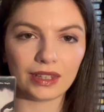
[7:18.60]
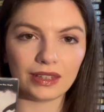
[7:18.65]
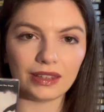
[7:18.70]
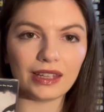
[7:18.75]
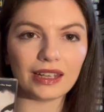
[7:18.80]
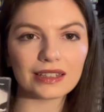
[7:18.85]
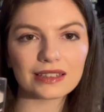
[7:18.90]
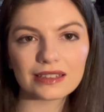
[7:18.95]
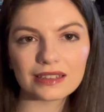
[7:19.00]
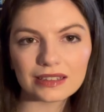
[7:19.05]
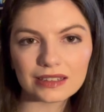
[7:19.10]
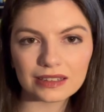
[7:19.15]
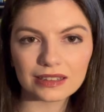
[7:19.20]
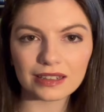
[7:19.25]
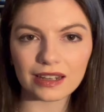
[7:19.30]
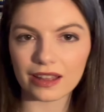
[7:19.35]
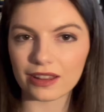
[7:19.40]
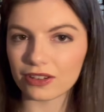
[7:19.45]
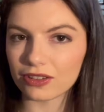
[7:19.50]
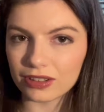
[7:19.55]
Next is
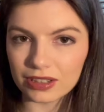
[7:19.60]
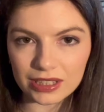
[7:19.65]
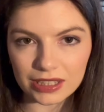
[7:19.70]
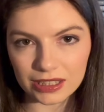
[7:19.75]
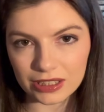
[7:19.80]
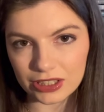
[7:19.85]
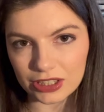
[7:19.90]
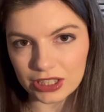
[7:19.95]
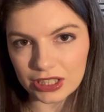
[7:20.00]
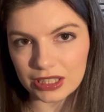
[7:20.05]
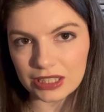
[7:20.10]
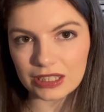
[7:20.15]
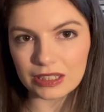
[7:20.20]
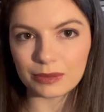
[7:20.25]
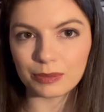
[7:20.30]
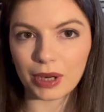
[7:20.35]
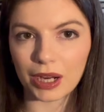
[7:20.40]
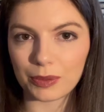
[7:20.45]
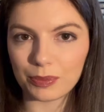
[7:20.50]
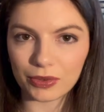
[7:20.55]
another addition to
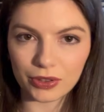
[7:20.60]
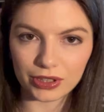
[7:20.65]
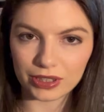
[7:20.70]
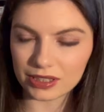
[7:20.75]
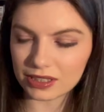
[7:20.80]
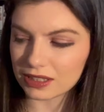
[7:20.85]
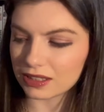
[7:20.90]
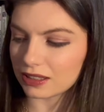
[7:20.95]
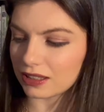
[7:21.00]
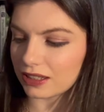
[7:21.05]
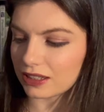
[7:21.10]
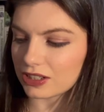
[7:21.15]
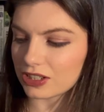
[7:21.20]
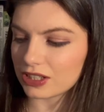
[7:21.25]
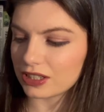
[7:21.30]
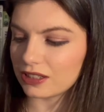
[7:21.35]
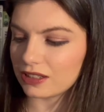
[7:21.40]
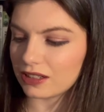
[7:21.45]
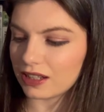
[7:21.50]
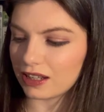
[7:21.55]
my Prince
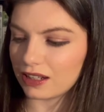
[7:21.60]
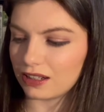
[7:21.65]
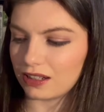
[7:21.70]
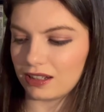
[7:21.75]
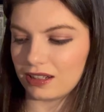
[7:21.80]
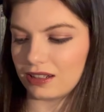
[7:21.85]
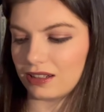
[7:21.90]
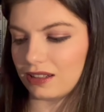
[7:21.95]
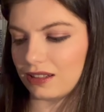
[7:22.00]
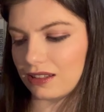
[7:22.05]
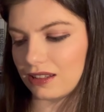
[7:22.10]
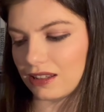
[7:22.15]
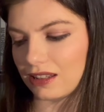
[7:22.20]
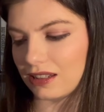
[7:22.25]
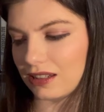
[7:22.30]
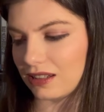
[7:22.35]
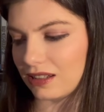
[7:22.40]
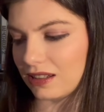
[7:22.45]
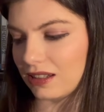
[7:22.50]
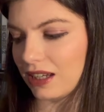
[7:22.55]
collection, and it is
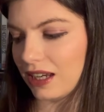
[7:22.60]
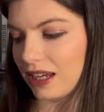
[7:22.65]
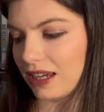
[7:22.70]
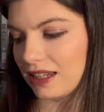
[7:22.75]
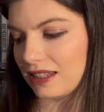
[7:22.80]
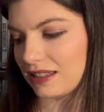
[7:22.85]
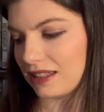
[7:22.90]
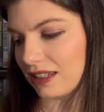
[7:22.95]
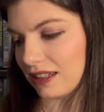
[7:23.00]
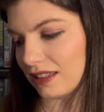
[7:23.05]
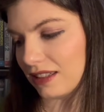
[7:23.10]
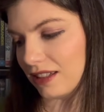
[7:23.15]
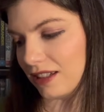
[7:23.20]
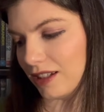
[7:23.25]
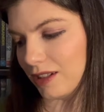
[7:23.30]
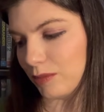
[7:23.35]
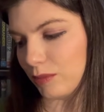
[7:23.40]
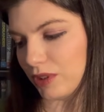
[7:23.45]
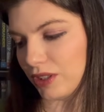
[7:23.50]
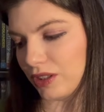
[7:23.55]
the Sexy
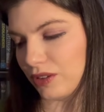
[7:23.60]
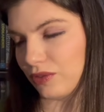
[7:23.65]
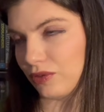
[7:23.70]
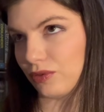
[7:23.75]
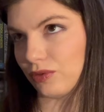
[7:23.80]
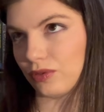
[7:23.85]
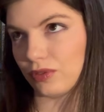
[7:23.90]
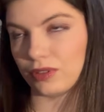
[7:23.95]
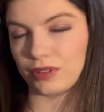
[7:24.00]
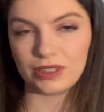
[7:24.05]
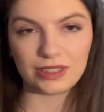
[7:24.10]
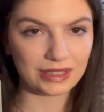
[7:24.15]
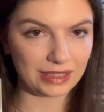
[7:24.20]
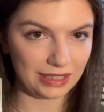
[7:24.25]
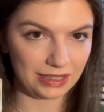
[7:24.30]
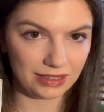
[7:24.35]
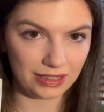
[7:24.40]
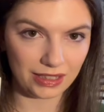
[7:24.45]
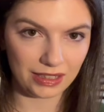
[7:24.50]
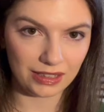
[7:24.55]
MF
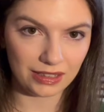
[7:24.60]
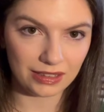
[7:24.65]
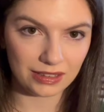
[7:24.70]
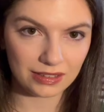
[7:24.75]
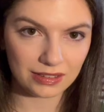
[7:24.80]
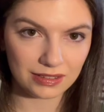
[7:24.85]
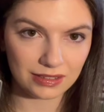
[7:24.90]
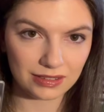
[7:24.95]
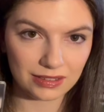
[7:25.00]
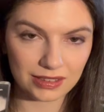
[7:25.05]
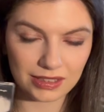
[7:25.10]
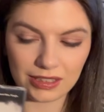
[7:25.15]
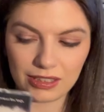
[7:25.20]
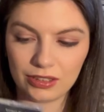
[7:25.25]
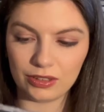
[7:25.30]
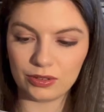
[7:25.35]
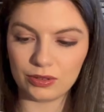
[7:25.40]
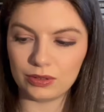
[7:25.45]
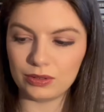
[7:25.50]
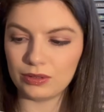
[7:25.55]
CD
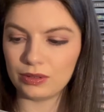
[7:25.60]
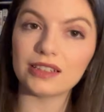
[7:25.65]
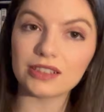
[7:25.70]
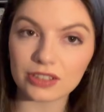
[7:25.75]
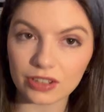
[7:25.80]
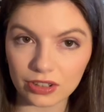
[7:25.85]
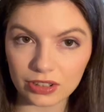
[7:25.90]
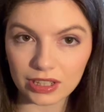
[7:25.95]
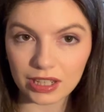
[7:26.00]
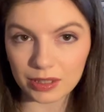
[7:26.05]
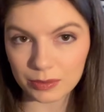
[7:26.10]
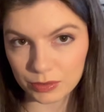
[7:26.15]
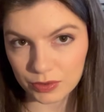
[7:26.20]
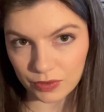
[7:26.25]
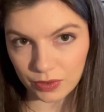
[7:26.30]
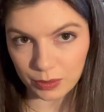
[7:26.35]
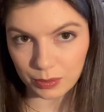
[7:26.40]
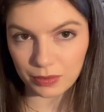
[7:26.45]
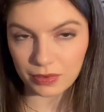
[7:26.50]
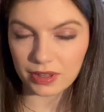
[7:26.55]
single. This song comes
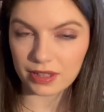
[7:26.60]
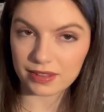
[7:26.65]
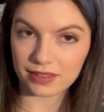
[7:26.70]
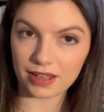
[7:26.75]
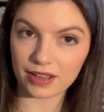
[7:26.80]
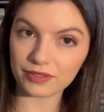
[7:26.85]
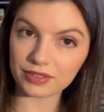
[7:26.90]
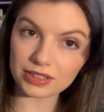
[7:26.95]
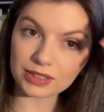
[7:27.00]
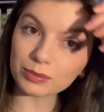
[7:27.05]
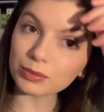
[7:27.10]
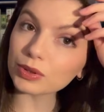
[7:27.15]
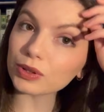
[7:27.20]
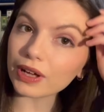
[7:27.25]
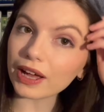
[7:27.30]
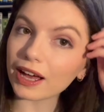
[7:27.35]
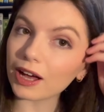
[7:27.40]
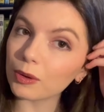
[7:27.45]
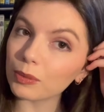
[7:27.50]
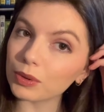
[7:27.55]
from the Love Symbol
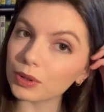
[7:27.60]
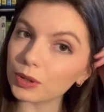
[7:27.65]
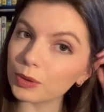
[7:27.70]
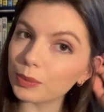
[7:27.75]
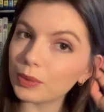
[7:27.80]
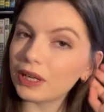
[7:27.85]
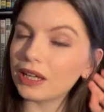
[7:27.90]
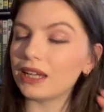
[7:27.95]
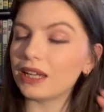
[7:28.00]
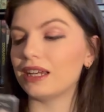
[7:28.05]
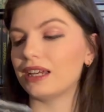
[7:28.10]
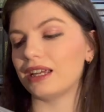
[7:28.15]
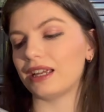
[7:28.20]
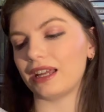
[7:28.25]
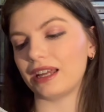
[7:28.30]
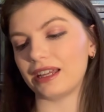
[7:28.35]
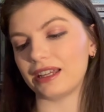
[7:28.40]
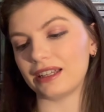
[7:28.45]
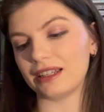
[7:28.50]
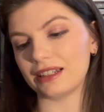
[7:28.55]
album,
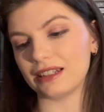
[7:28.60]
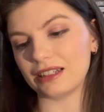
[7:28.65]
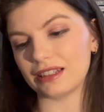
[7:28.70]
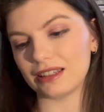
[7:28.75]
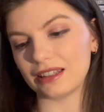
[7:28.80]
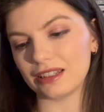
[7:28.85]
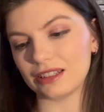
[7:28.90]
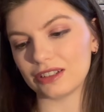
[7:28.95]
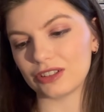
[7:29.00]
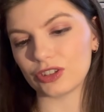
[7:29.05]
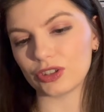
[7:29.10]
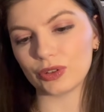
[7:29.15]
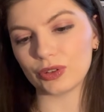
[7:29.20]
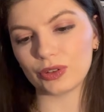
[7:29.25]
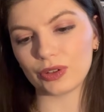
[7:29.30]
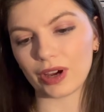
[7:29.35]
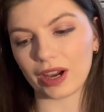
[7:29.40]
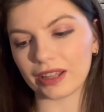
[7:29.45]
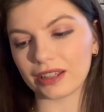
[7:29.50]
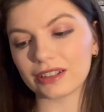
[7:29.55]
and the
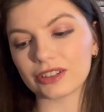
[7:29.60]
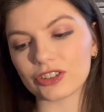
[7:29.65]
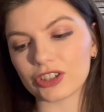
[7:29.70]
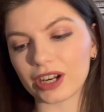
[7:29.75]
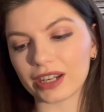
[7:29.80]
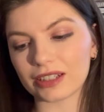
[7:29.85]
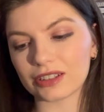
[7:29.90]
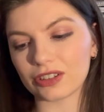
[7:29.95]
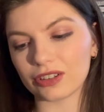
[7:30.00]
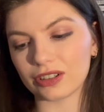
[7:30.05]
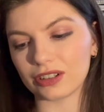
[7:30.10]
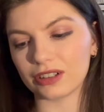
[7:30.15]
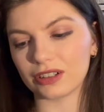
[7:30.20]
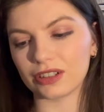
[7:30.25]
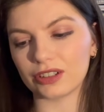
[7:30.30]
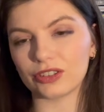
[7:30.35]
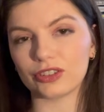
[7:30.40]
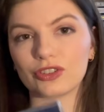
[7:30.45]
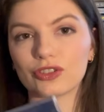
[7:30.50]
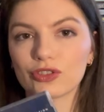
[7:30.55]
two other tracks on it
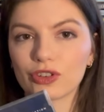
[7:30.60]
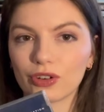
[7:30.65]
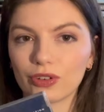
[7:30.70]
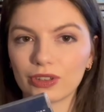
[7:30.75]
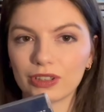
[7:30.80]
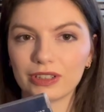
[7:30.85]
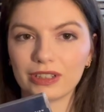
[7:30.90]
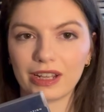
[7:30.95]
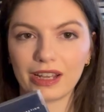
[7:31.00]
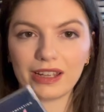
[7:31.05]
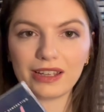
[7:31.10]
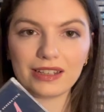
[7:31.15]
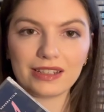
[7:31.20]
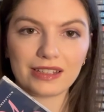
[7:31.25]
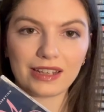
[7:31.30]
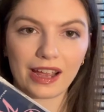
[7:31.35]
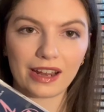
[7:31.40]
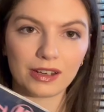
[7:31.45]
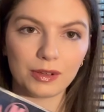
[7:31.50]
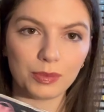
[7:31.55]
are Strollin' and
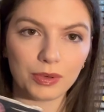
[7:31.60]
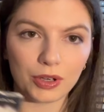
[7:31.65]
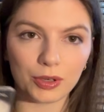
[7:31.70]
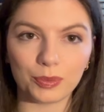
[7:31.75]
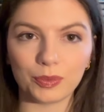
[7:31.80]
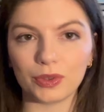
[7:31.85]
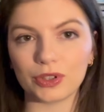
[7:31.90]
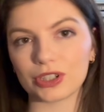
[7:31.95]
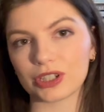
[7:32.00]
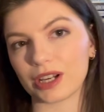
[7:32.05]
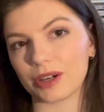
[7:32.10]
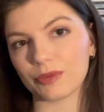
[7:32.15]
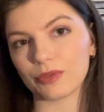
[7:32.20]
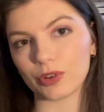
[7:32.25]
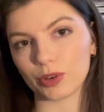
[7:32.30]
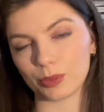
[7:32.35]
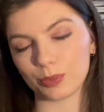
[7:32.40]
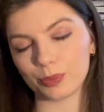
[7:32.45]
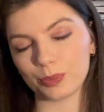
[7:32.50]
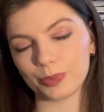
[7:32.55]
Daddy Pop, which come
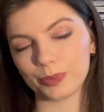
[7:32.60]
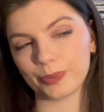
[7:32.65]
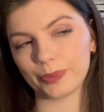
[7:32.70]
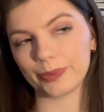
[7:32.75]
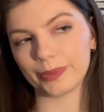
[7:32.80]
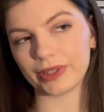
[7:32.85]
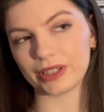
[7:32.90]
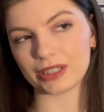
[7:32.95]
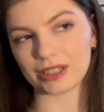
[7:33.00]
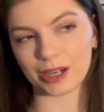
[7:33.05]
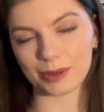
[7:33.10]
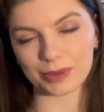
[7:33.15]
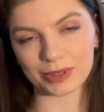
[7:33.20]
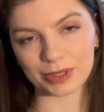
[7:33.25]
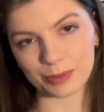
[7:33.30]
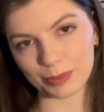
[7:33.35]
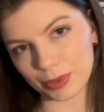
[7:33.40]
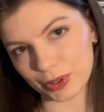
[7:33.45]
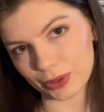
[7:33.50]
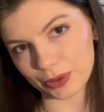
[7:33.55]
from the Diamonds
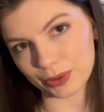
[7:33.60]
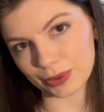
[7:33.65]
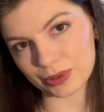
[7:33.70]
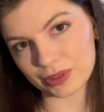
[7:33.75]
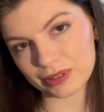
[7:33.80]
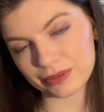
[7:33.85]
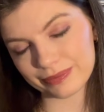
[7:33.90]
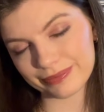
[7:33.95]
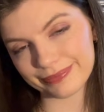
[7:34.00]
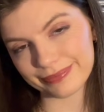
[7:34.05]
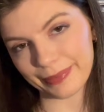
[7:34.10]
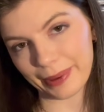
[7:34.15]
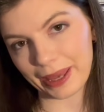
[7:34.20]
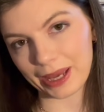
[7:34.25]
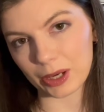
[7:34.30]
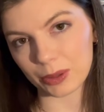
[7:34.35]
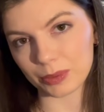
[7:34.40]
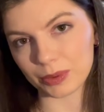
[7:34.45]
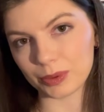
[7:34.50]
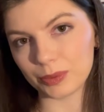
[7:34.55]
and Pearls
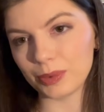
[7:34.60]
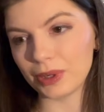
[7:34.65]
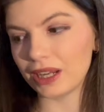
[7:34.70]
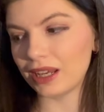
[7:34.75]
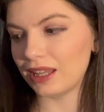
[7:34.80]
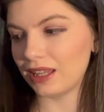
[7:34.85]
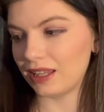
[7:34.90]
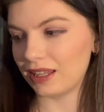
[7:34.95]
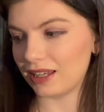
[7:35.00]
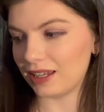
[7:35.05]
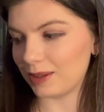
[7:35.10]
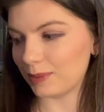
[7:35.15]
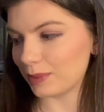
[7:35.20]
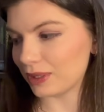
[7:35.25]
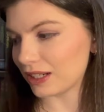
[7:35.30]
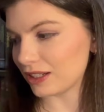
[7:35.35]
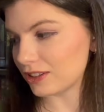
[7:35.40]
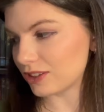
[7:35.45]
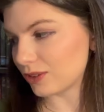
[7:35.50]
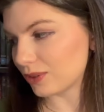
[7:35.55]
album. And when
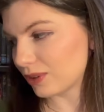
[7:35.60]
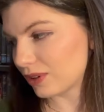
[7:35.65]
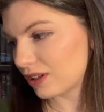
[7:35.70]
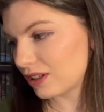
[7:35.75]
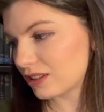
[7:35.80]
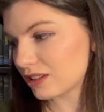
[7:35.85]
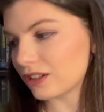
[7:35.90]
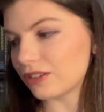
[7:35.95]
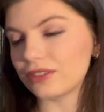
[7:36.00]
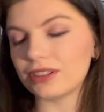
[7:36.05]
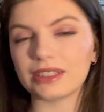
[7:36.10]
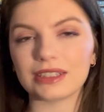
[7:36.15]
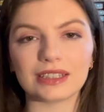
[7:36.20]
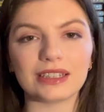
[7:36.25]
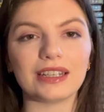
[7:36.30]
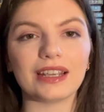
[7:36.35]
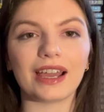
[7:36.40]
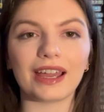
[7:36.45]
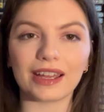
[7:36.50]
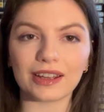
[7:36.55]
I saw this,
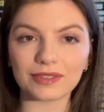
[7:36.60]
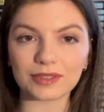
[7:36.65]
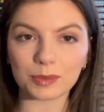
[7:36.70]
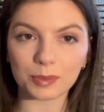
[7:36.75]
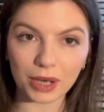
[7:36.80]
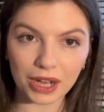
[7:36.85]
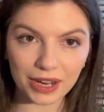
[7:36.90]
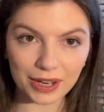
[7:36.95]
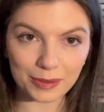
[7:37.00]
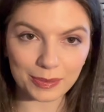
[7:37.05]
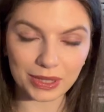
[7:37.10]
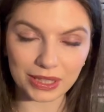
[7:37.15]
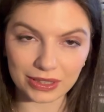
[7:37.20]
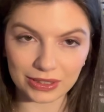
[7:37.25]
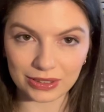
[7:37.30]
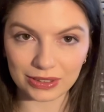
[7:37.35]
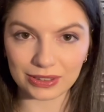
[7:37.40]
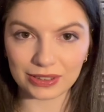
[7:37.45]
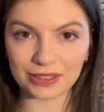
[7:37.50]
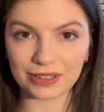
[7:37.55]
obviously I have to buy it
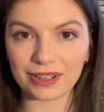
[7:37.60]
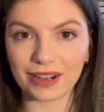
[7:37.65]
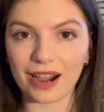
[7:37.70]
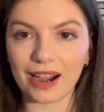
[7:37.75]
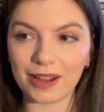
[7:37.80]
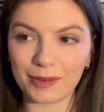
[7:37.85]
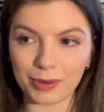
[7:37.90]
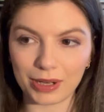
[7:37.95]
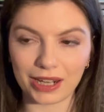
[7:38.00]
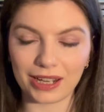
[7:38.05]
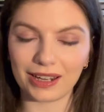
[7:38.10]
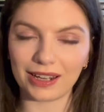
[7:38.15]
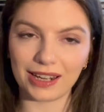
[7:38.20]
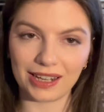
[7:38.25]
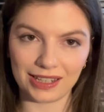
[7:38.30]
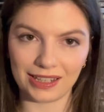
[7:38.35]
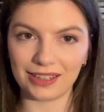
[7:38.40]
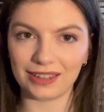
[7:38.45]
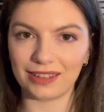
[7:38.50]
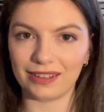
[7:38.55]
because I buy
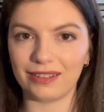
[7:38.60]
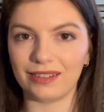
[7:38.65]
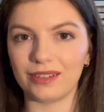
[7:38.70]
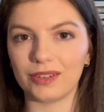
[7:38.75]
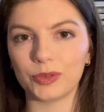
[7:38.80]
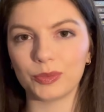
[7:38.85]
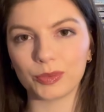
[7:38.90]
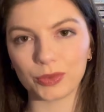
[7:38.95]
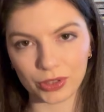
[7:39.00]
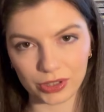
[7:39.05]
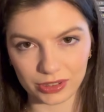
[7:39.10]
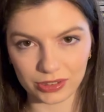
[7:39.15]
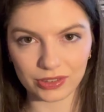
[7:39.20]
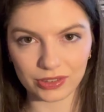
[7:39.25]
anything Prince